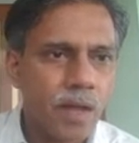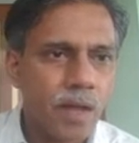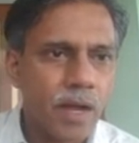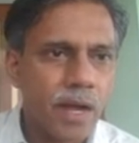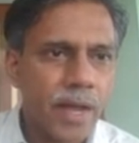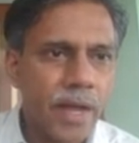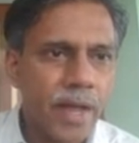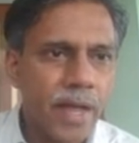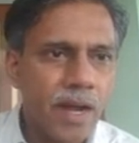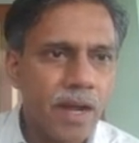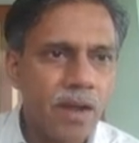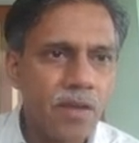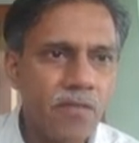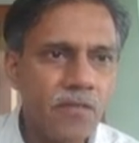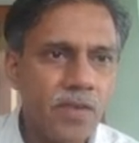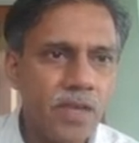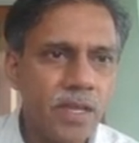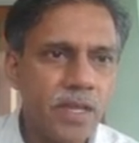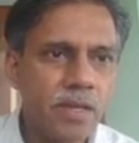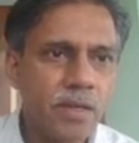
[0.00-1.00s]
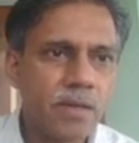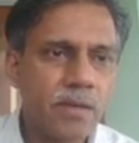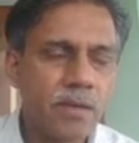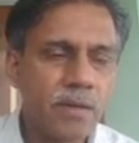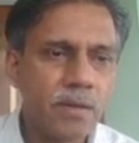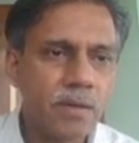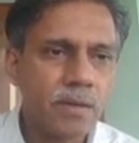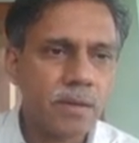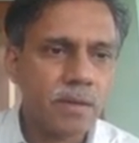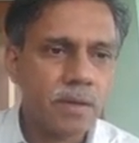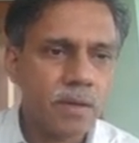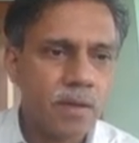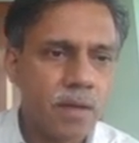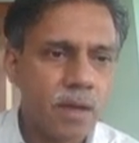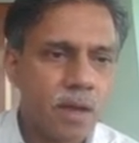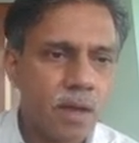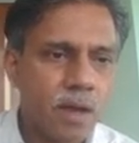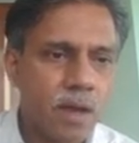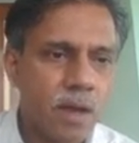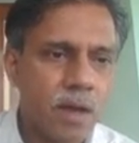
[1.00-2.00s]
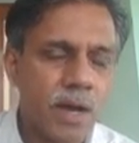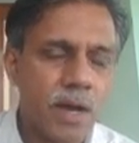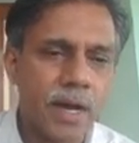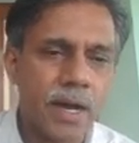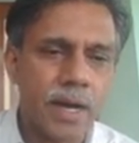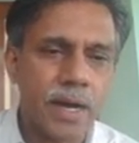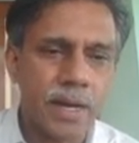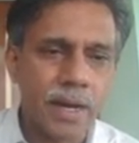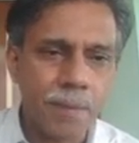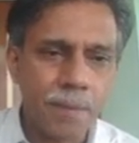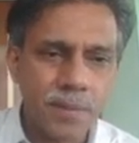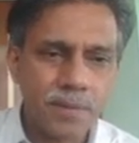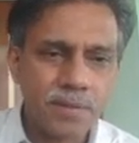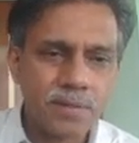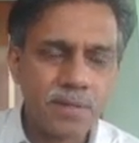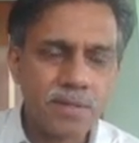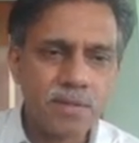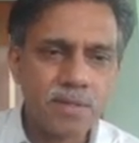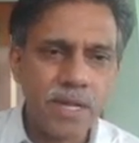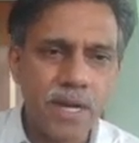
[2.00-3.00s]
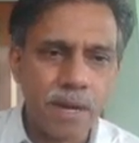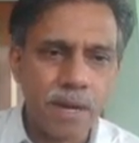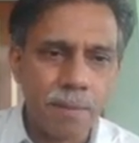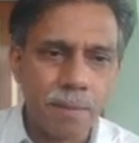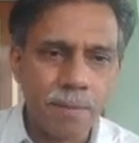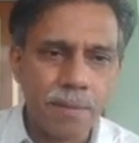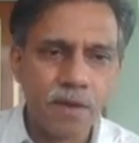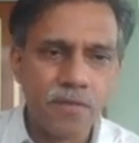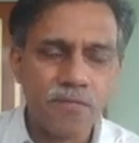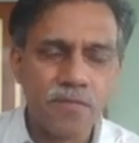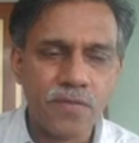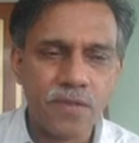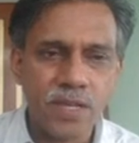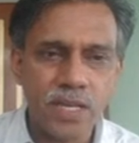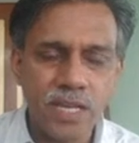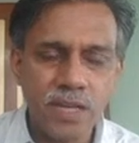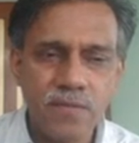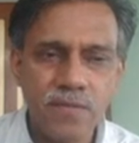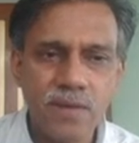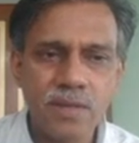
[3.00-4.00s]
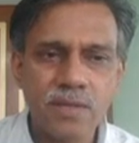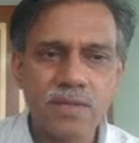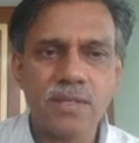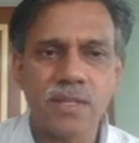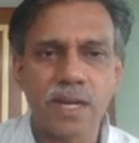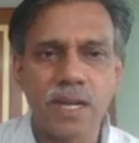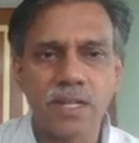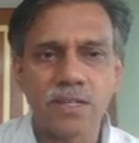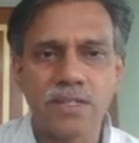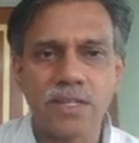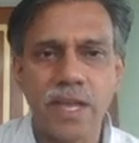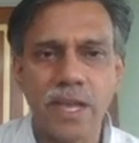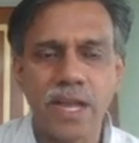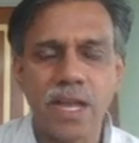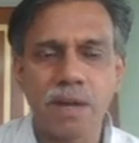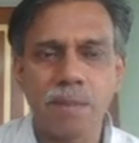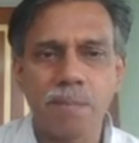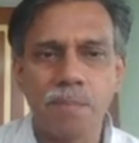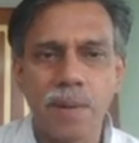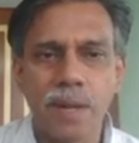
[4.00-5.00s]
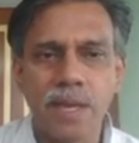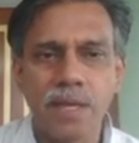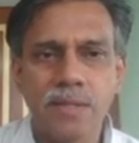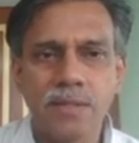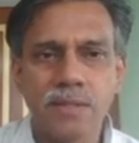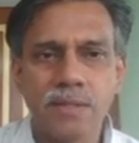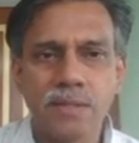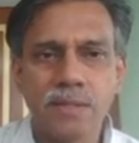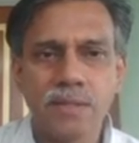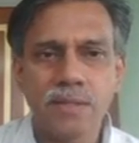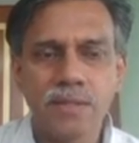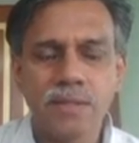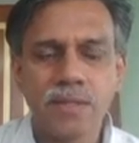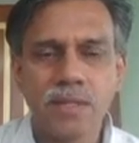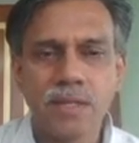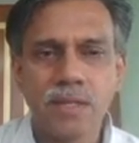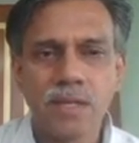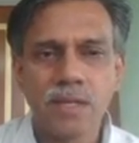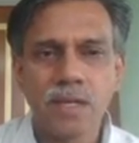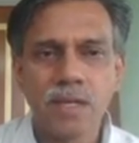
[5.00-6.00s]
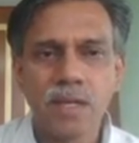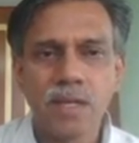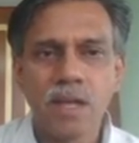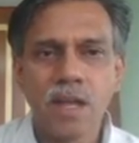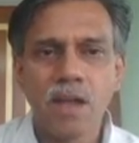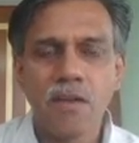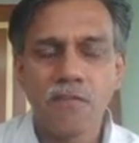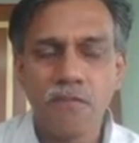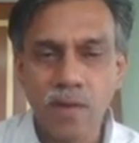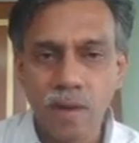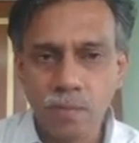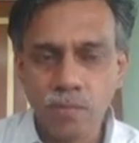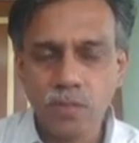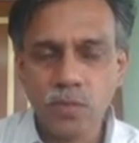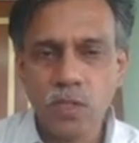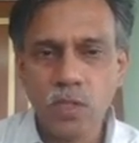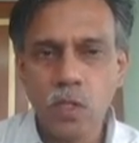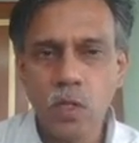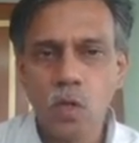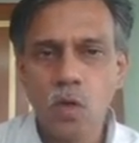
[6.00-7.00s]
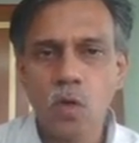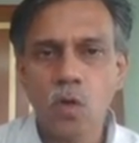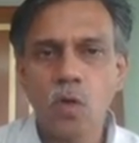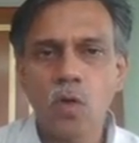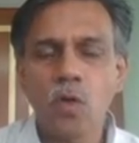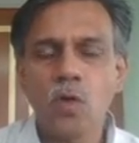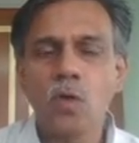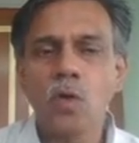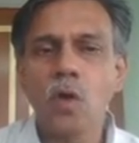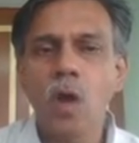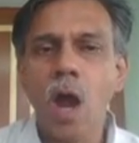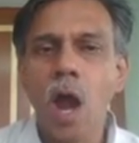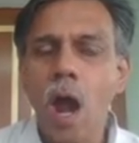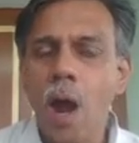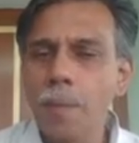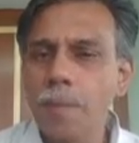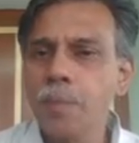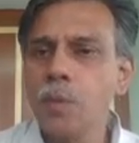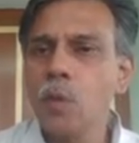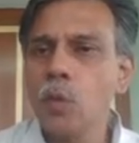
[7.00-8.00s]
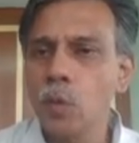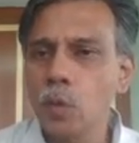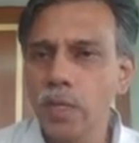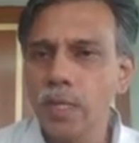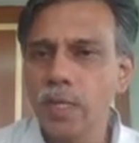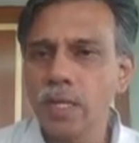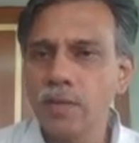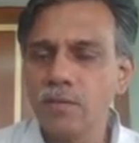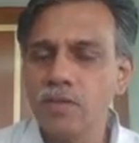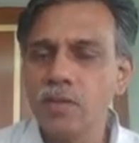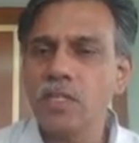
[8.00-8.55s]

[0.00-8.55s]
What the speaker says: n of t represents the number of events that has taken place from 0 up to t, which